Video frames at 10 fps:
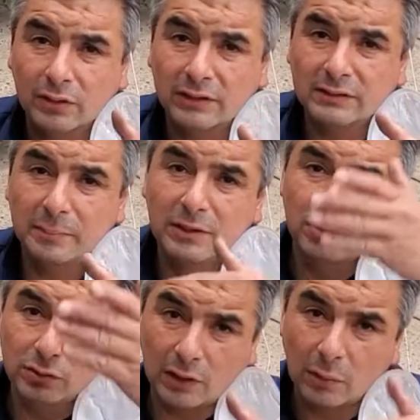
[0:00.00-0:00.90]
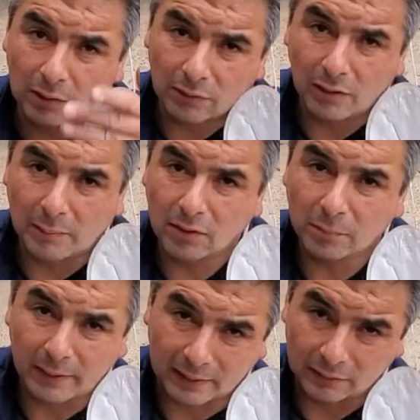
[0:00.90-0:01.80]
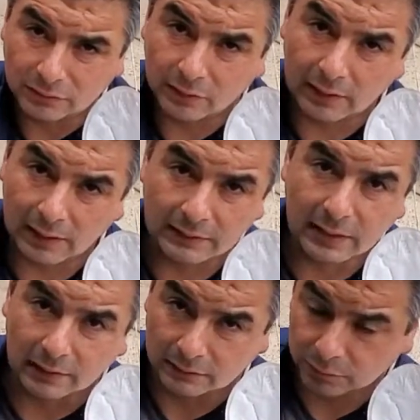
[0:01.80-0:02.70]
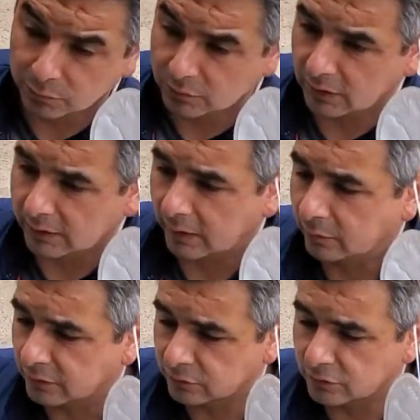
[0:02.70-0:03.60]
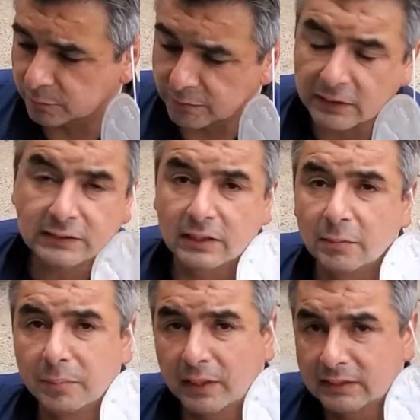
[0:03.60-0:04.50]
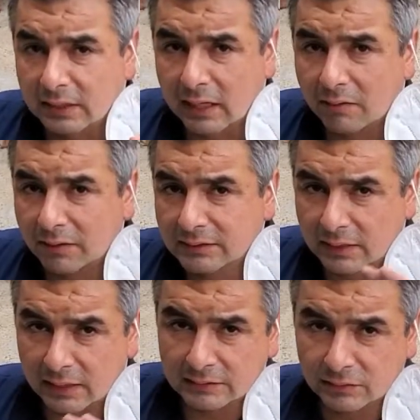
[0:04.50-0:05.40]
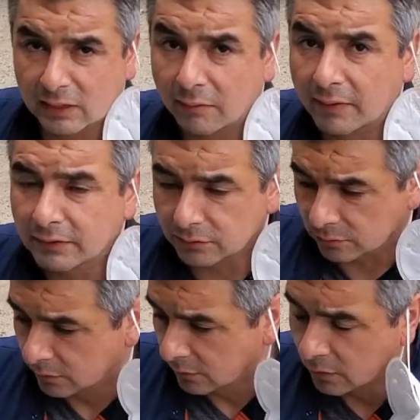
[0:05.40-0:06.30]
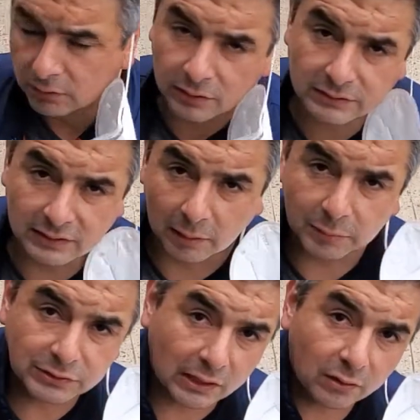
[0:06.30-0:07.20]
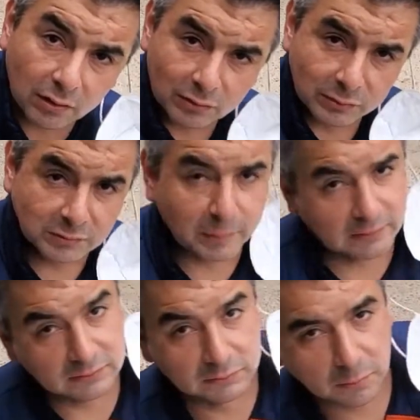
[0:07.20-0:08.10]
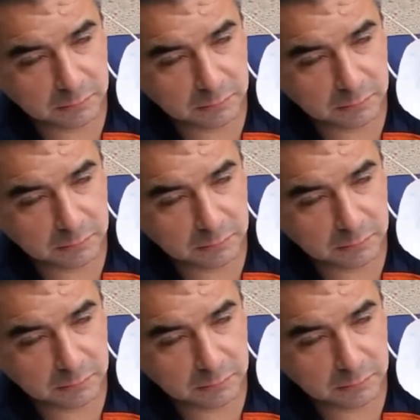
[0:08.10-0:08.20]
and put a lot of straps around. Make sure that nothing will move. The stones of the cabinets have to be secure. That is an amazing tip, and I hope you like it.